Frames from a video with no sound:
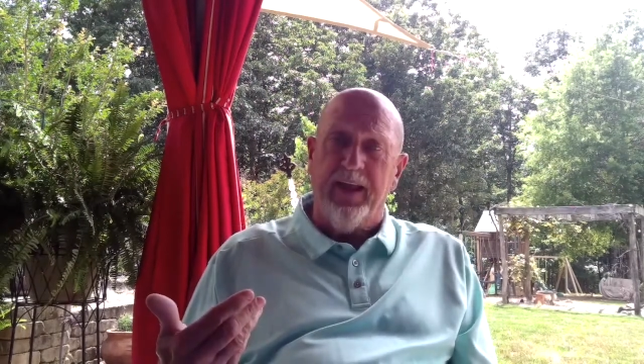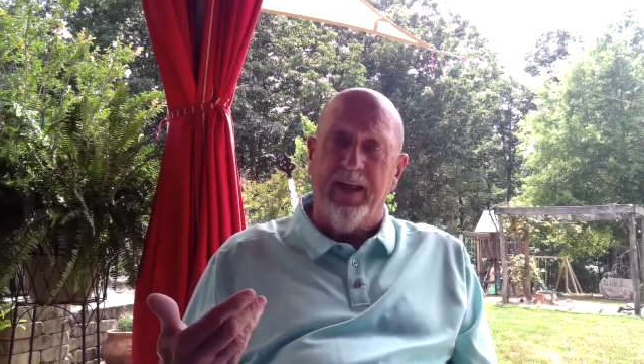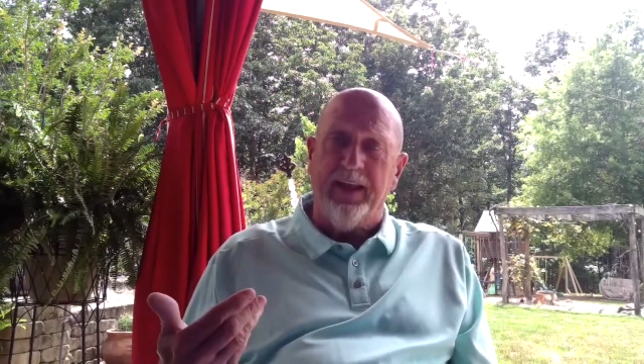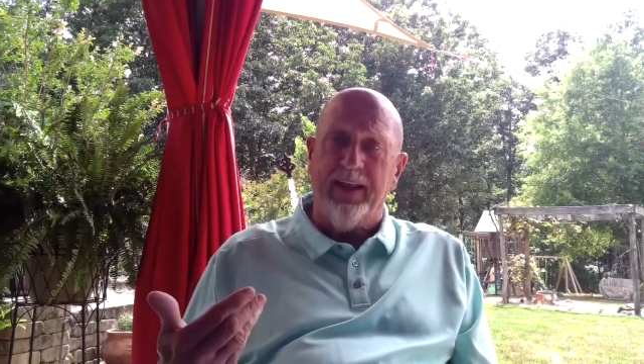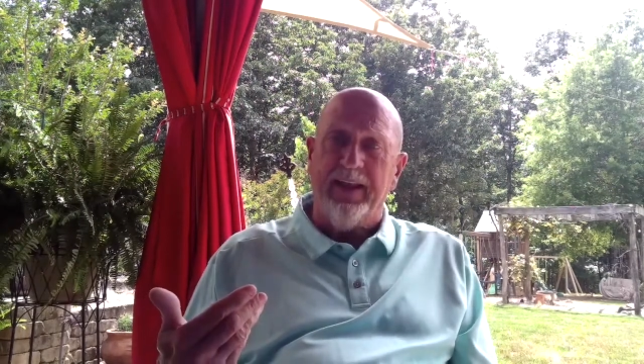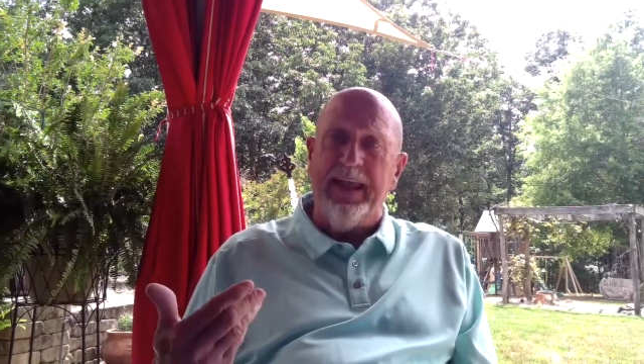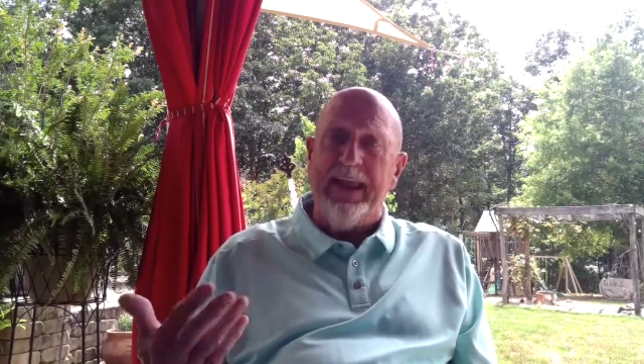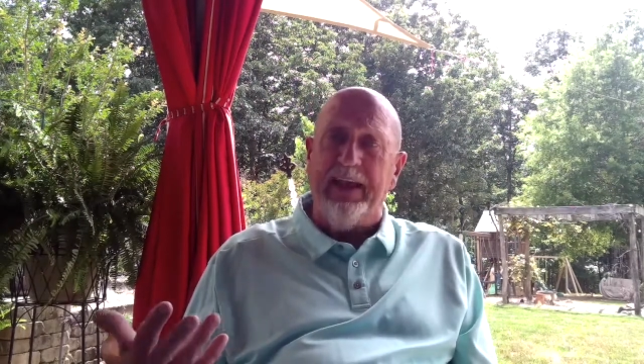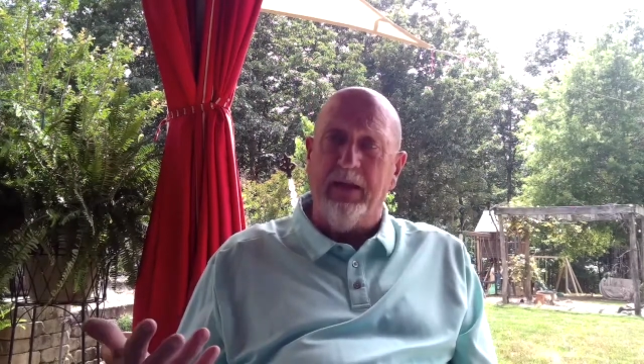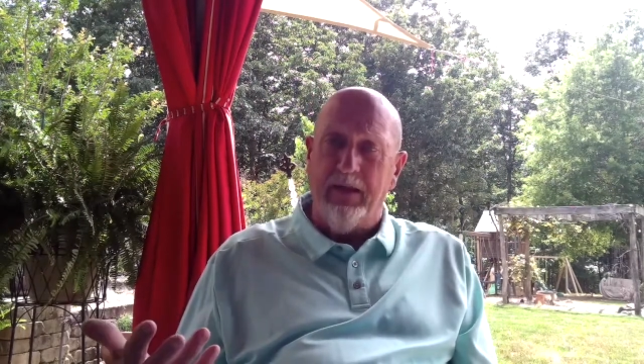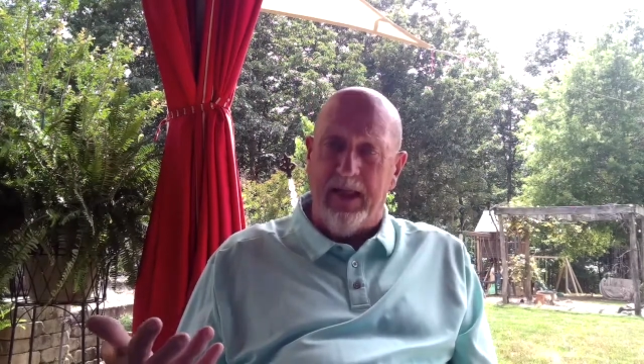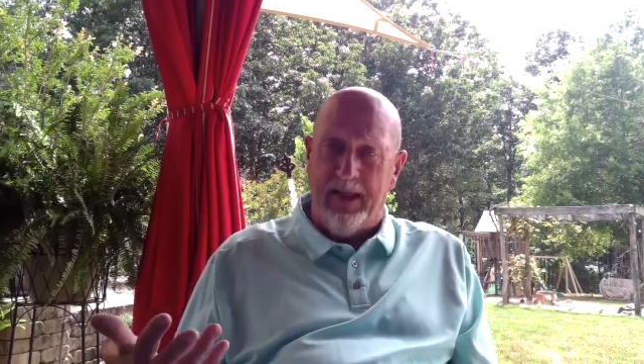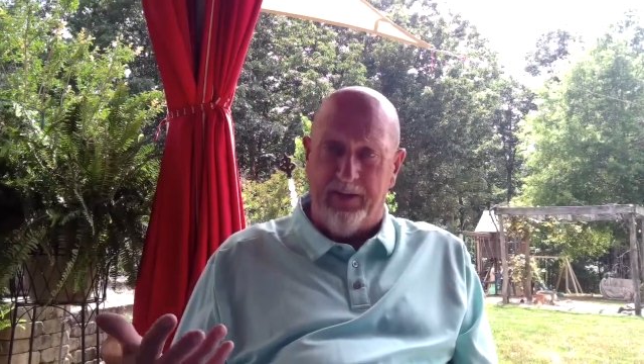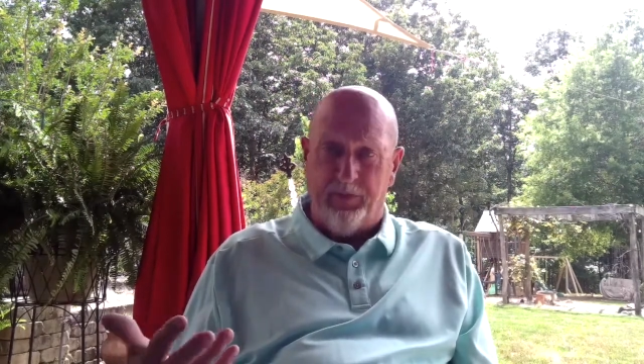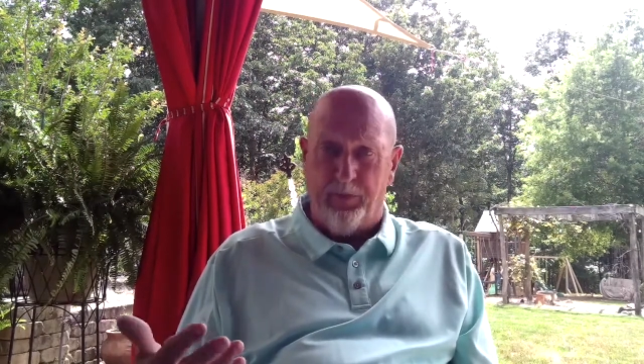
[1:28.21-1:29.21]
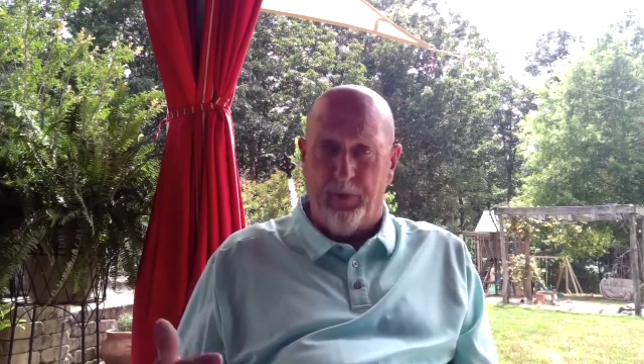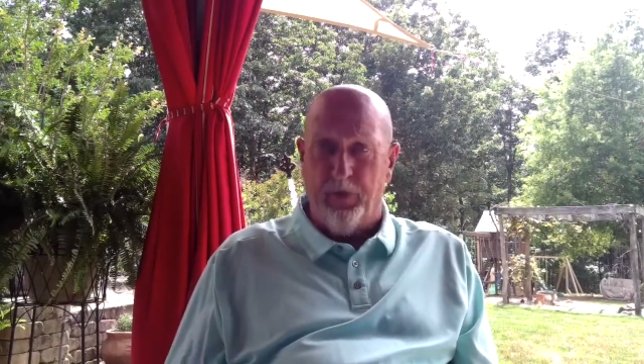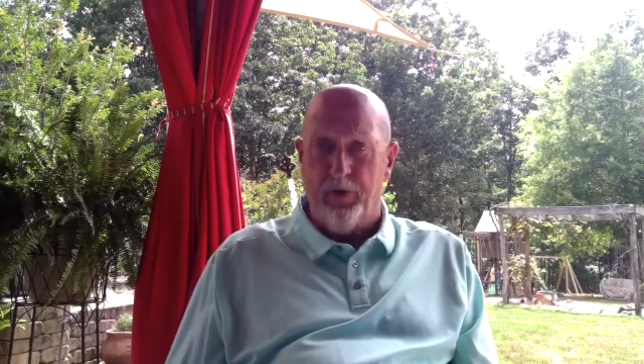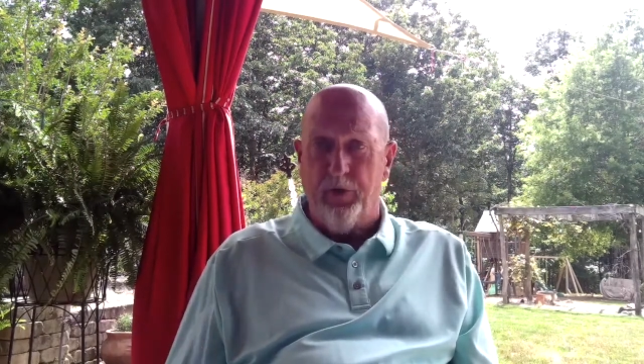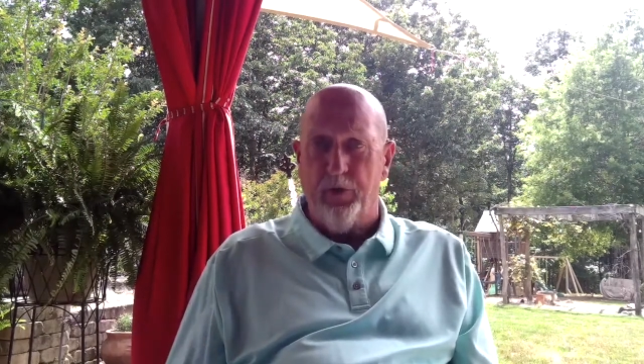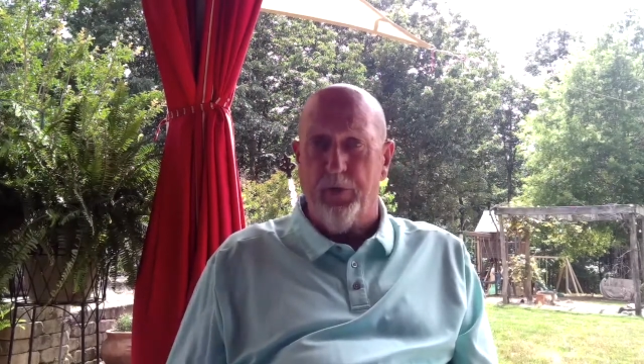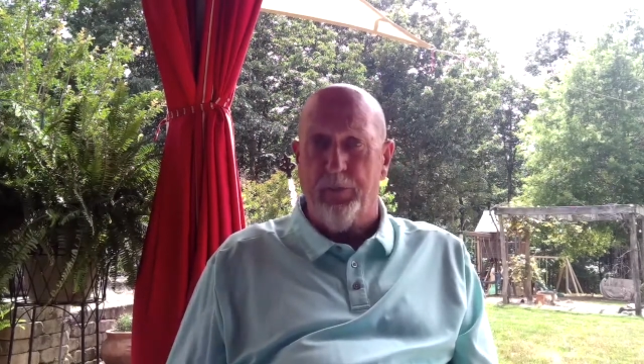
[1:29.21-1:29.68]
a legal
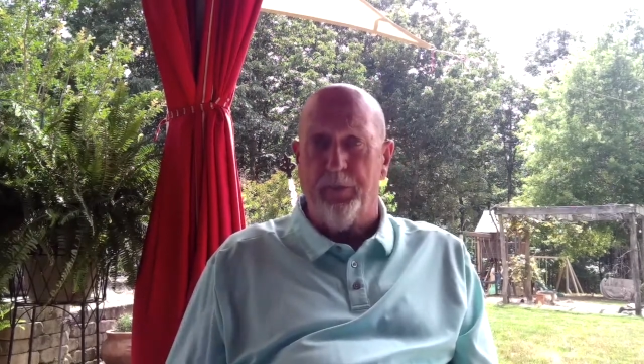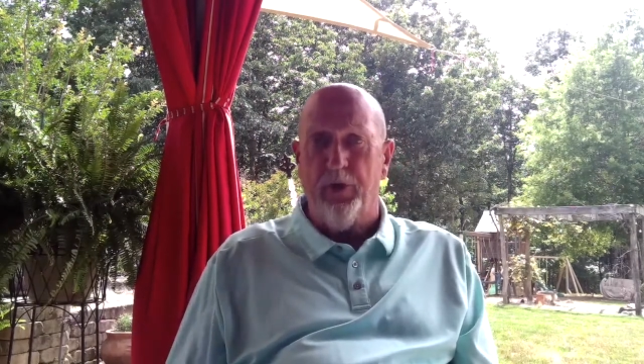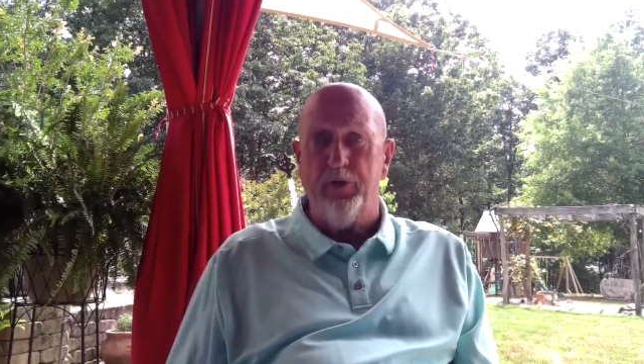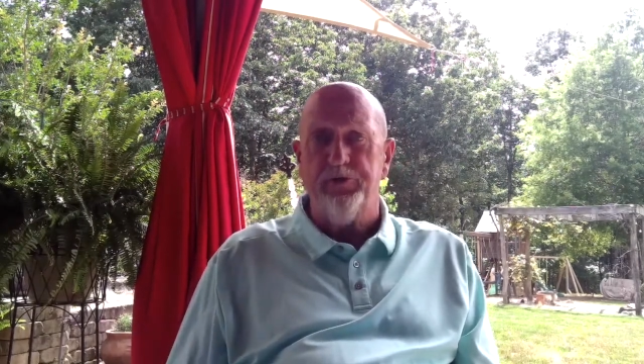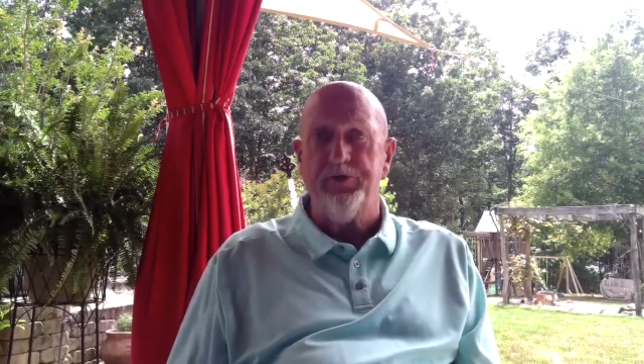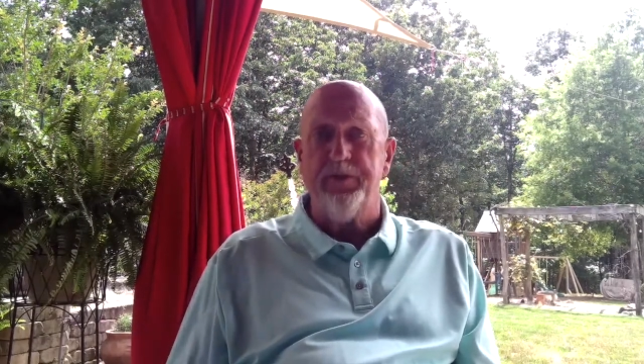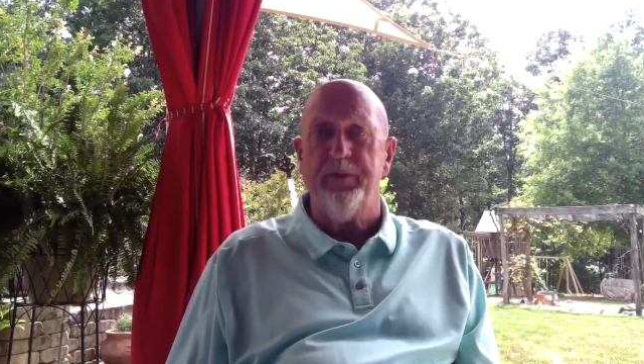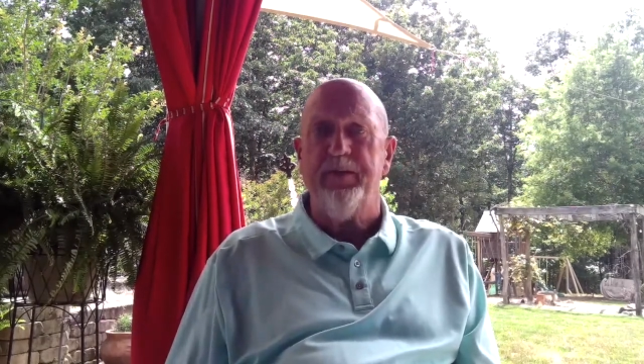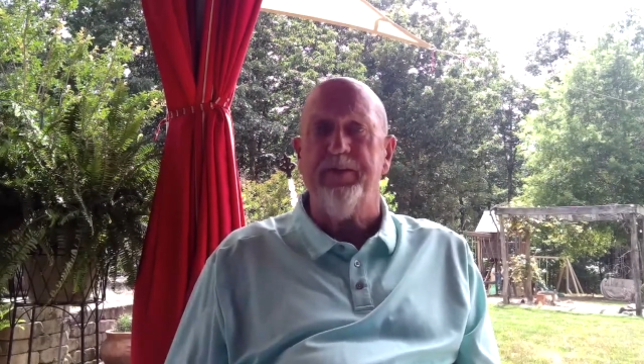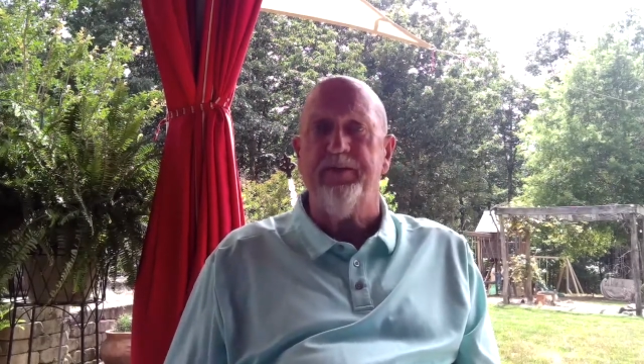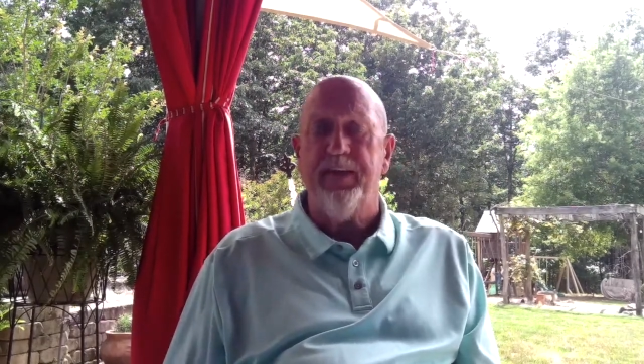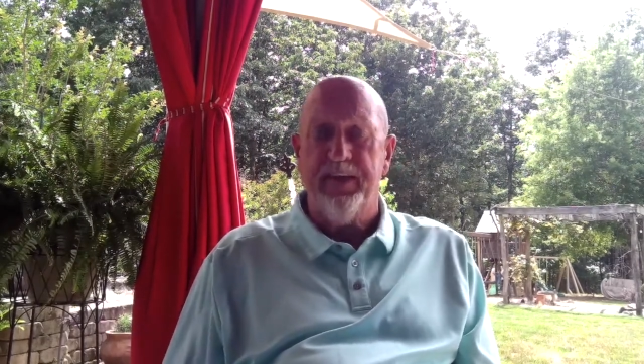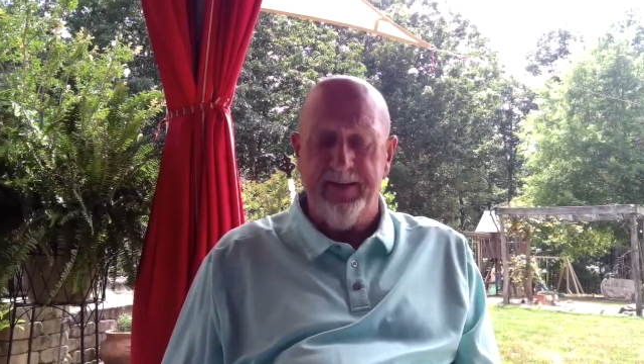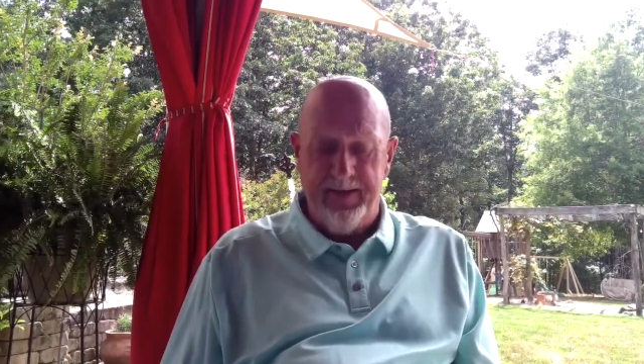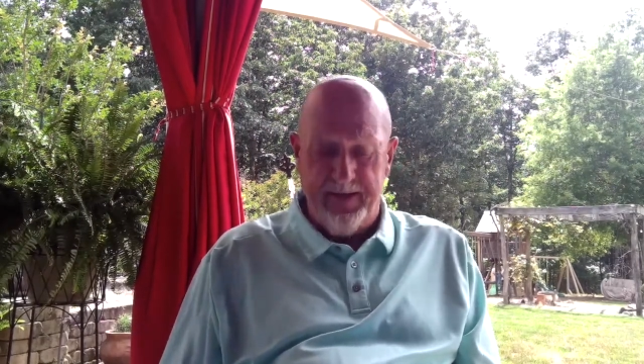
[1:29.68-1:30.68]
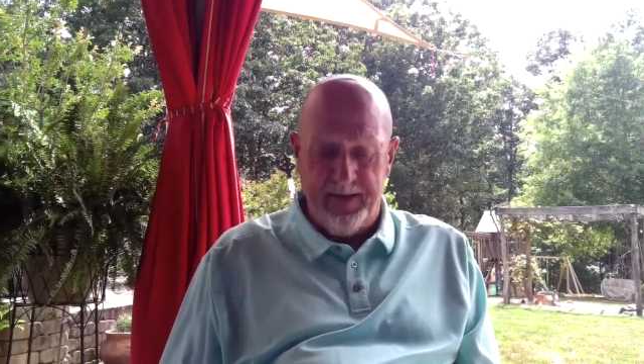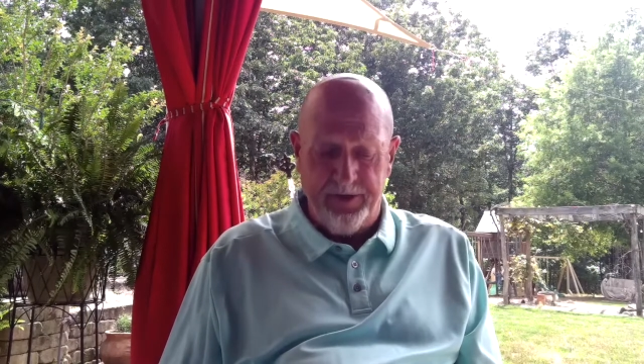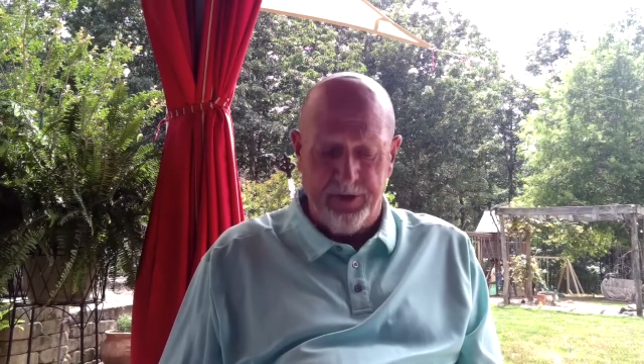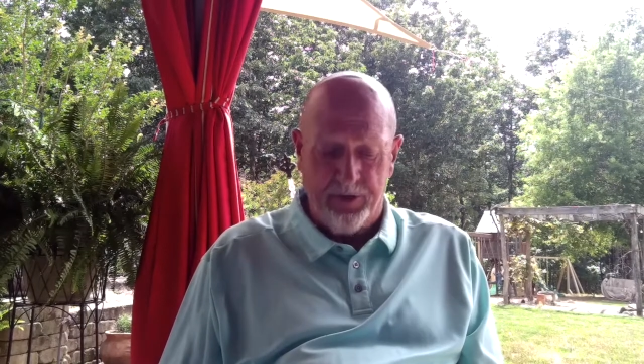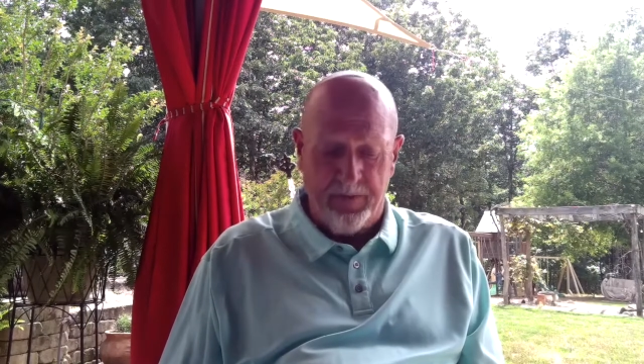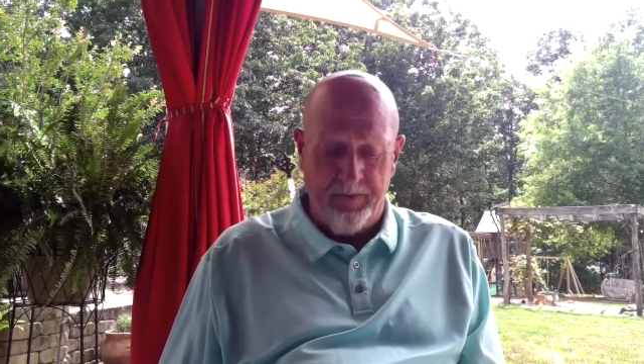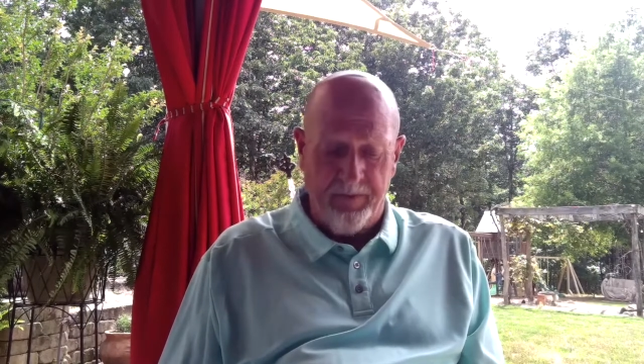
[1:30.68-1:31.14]
expert who approached him and said,
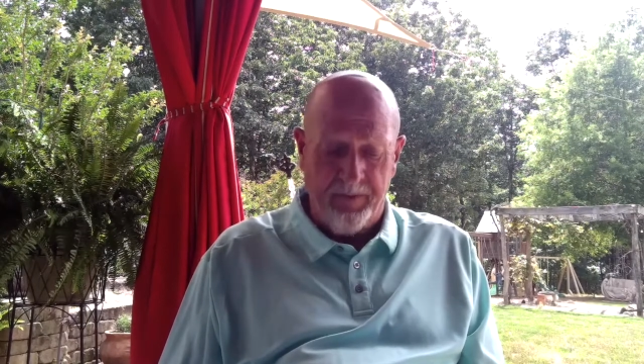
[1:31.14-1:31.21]
Teacher,